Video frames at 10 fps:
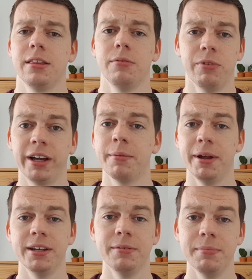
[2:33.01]

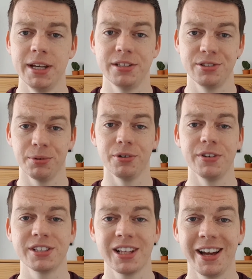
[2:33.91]
recommended me to one of
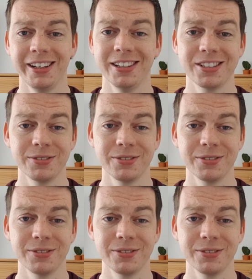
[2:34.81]
his clients,